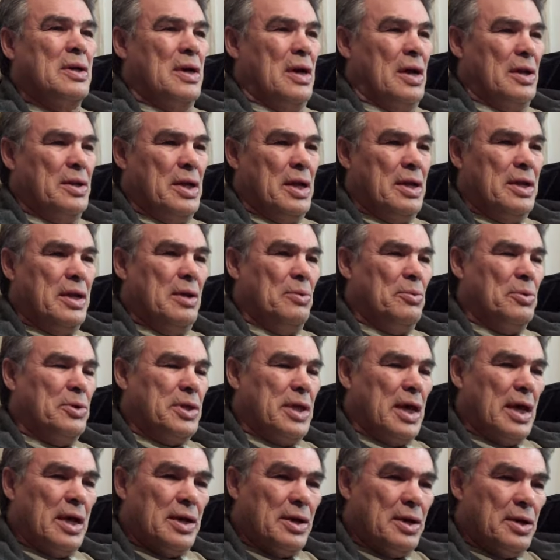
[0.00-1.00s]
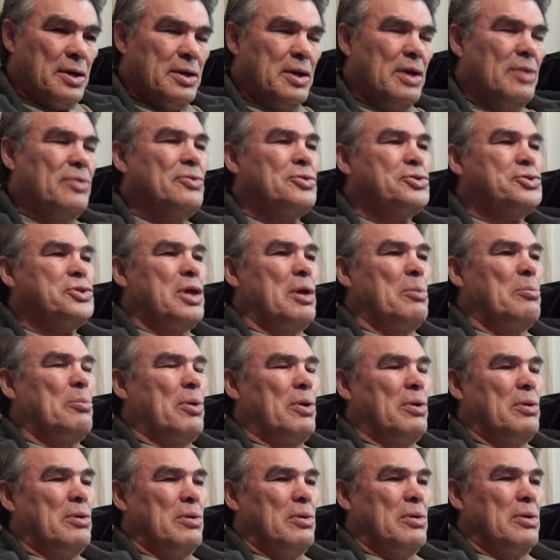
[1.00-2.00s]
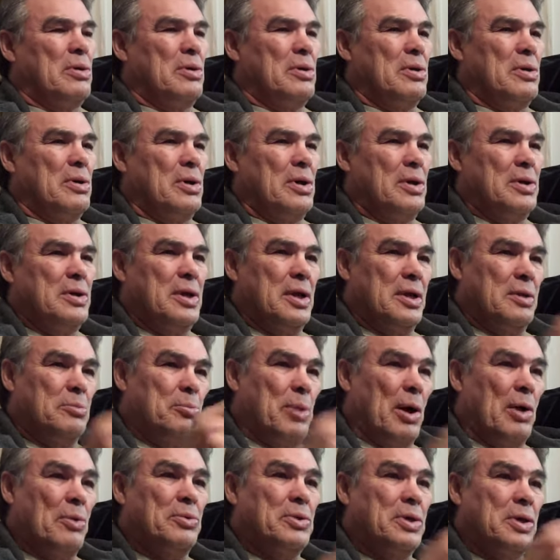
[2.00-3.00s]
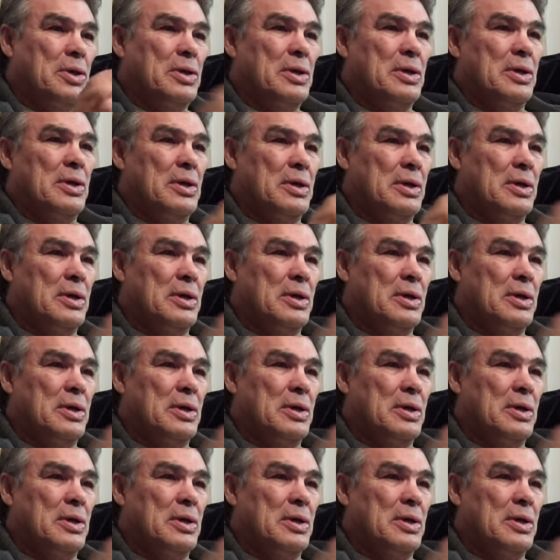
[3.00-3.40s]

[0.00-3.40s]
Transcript: And then they would take it another step, and they'd pound it,